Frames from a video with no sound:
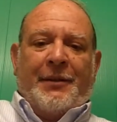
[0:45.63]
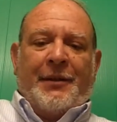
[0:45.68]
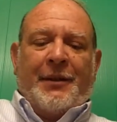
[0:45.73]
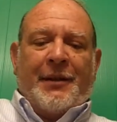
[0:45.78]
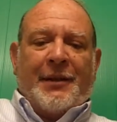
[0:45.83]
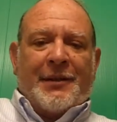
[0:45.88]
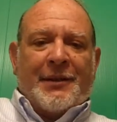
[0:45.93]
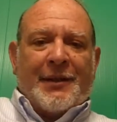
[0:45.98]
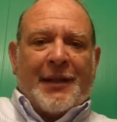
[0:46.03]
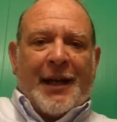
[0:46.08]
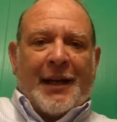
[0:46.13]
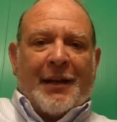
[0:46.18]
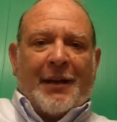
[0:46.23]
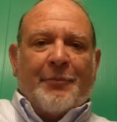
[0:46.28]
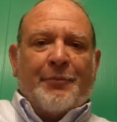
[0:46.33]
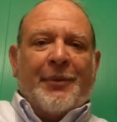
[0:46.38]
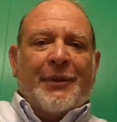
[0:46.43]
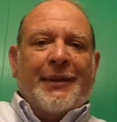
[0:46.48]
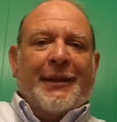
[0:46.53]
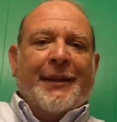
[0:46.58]
It is not
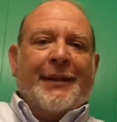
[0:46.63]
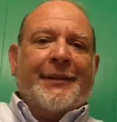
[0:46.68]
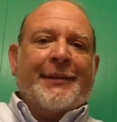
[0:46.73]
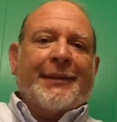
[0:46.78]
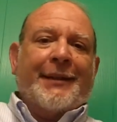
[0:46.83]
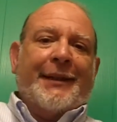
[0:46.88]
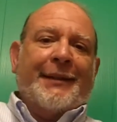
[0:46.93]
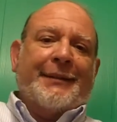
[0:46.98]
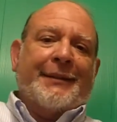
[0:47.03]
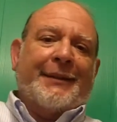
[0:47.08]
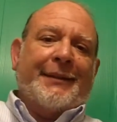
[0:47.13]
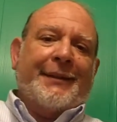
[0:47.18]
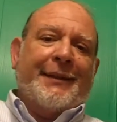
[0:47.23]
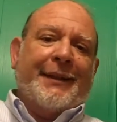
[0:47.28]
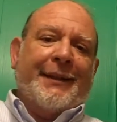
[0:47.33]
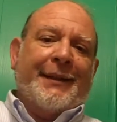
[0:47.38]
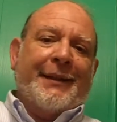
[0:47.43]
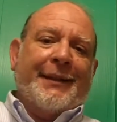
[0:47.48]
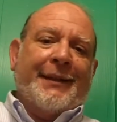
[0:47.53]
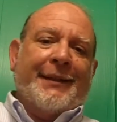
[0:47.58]
a political
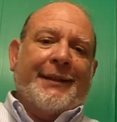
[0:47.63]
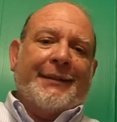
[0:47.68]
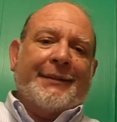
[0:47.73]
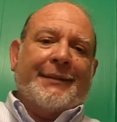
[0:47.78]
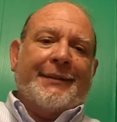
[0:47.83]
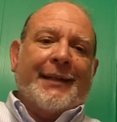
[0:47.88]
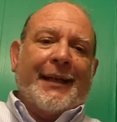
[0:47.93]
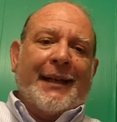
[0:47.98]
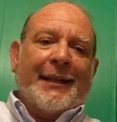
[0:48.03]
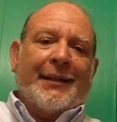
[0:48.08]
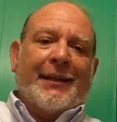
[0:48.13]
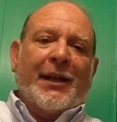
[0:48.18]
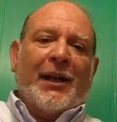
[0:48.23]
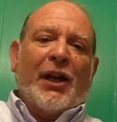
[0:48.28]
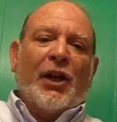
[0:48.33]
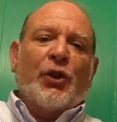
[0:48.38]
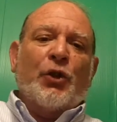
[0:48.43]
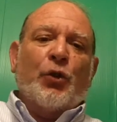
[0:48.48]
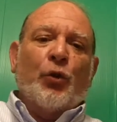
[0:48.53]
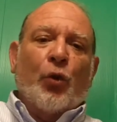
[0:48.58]
entity. It is not
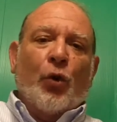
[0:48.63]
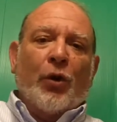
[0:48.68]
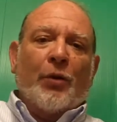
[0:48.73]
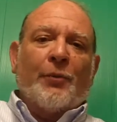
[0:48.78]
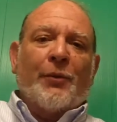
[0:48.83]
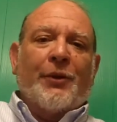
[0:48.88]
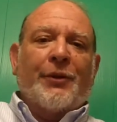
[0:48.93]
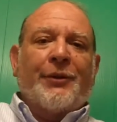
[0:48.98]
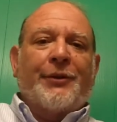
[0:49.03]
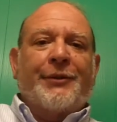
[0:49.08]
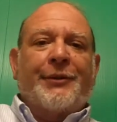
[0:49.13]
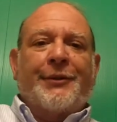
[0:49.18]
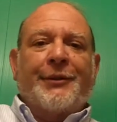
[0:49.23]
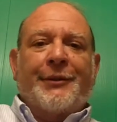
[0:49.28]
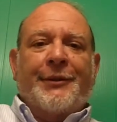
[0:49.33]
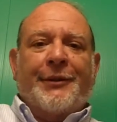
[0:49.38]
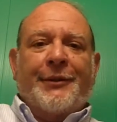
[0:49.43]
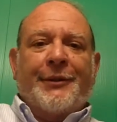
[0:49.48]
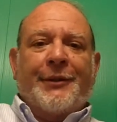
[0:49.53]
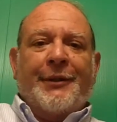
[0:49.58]
a normal
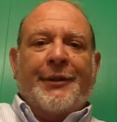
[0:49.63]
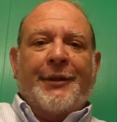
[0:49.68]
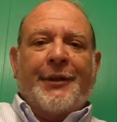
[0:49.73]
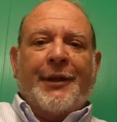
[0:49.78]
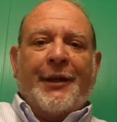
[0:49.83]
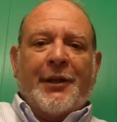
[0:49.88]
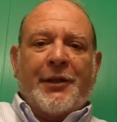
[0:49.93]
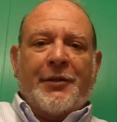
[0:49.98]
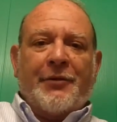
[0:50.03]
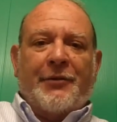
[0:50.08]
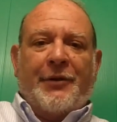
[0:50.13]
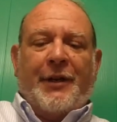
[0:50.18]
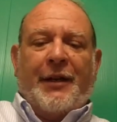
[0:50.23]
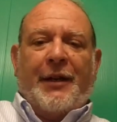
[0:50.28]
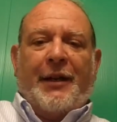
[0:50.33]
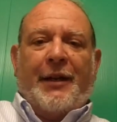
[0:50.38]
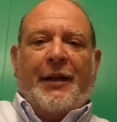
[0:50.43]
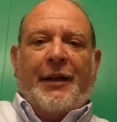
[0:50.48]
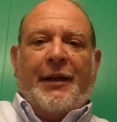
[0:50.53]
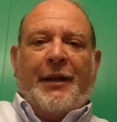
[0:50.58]

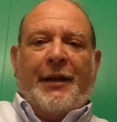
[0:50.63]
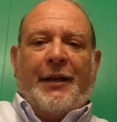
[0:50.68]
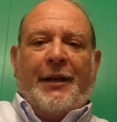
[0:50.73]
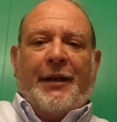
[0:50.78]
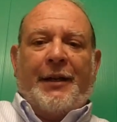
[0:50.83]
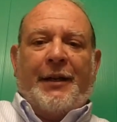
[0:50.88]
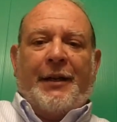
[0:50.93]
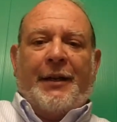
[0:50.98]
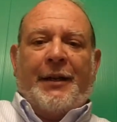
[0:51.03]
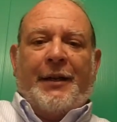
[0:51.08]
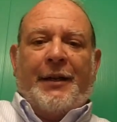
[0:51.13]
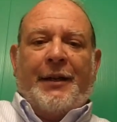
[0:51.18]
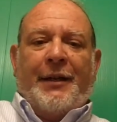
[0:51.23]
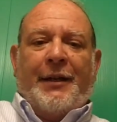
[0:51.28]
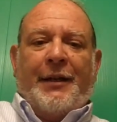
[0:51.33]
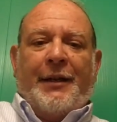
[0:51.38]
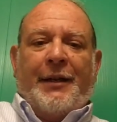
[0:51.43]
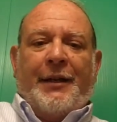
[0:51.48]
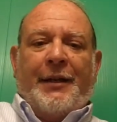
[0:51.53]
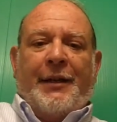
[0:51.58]
country.
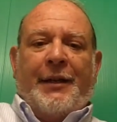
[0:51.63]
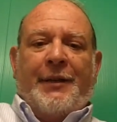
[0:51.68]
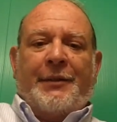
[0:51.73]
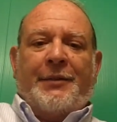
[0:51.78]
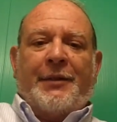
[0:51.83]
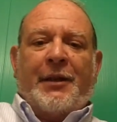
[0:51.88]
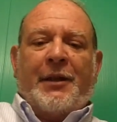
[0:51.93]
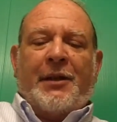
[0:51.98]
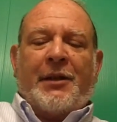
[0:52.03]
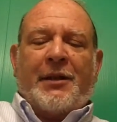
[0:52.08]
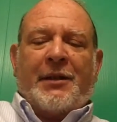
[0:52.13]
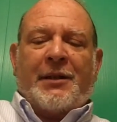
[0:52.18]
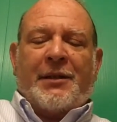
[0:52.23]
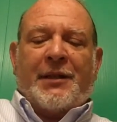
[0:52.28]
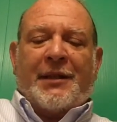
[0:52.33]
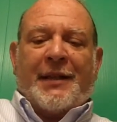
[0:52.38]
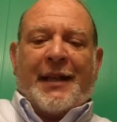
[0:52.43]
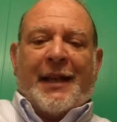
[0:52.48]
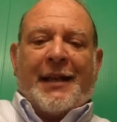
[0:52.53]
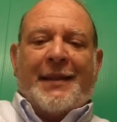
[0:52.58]
It's a
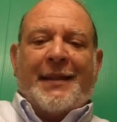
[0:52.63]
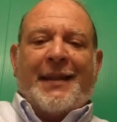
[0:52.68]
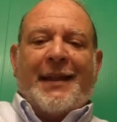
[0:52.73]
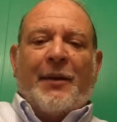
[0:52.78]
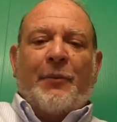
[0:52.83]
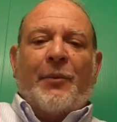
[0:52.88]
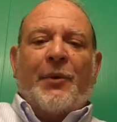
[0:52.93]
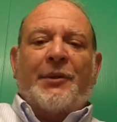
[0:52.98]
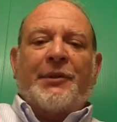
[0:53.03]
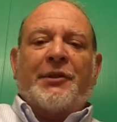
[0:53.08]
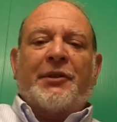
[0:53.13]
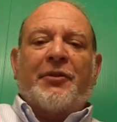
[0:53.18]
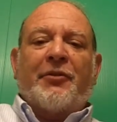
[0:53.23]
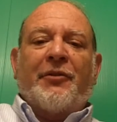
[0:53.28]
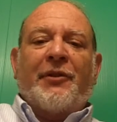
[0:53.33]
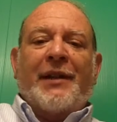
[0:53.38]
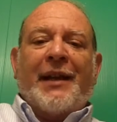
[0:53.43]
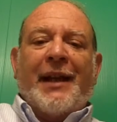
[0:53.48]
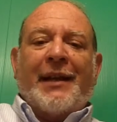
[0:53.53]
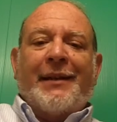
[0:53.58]
state that was
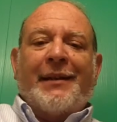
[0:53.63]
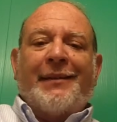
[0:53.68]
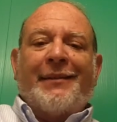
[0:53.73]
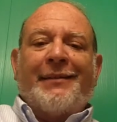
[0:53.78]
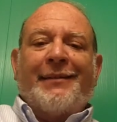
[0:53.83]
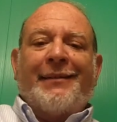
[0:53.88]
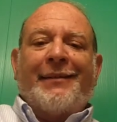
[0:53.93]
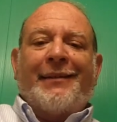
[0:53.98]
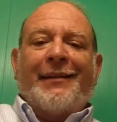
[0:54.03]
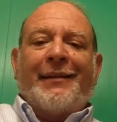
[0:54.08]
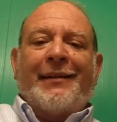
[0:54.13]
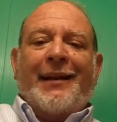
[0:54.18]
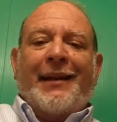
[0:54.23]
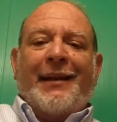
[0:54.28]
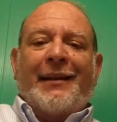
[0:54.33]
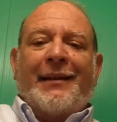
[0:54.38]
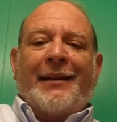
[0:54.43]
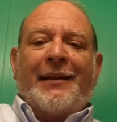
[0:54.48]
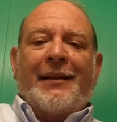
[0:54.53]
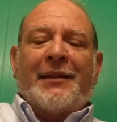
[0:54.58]
created
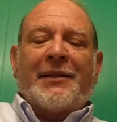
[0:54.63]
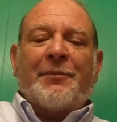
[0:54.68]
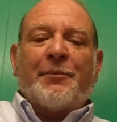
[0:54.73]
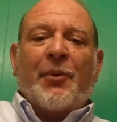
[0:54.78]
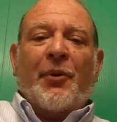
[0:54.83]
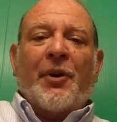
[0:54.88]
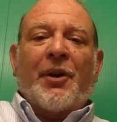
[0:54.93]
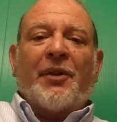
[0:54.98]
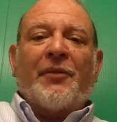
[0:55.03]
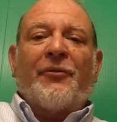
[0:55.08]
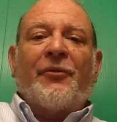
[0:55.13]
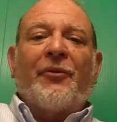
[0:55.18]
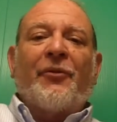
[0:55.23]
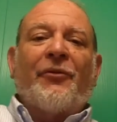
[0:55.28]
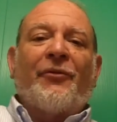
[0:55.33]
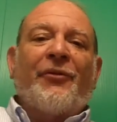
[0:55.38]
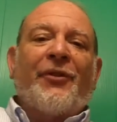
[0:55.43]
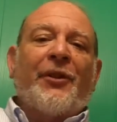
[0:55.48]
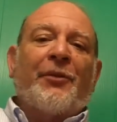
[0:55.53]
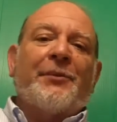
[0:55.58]
as part of
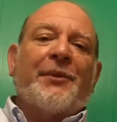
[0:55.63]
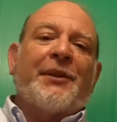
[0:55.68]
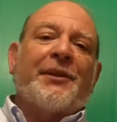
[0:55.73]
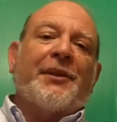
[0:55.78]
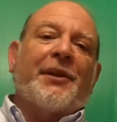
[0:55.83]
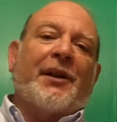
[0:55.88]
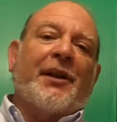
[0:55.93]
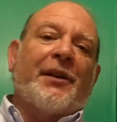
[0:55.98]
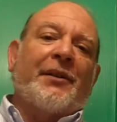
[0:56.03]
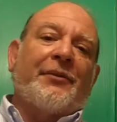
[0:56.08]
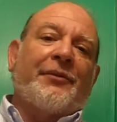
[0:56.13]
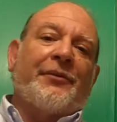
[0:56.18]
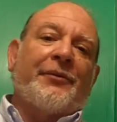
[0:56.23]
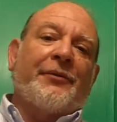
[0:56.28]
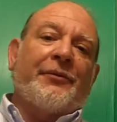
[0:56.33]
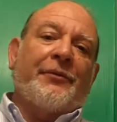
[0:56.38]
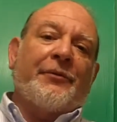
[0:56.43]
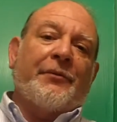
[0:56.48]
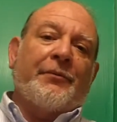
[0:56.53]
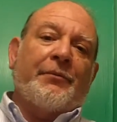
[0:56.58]
fulfillment of
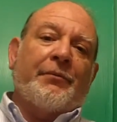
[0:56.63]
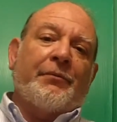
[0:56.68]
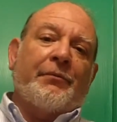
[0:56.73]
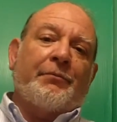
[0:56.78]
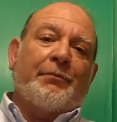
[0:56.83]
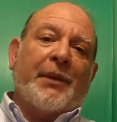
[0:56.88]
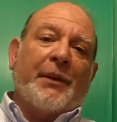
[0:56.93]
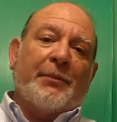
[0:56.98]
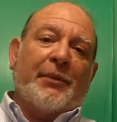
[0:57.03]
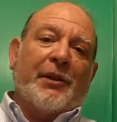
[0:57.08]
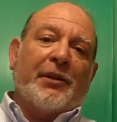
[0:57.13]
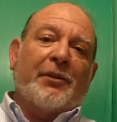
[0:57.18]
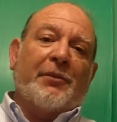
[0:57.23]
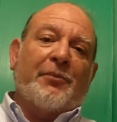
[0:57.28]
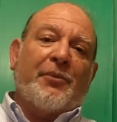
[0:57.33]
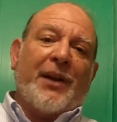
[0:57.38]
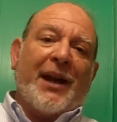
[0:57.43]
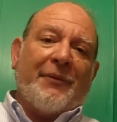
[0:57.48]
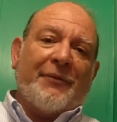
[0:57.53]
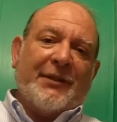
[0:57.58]
biblical
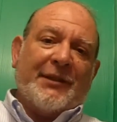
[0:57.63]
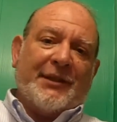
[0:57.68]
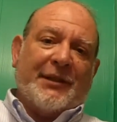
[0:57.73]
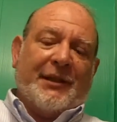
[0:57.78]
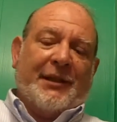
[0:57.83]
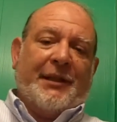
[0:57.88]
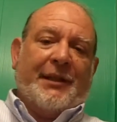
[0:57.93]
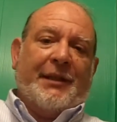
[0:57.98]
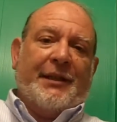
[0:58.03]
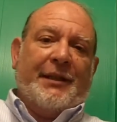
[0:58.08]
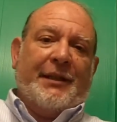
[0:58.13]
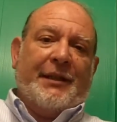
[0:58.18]
prophecy.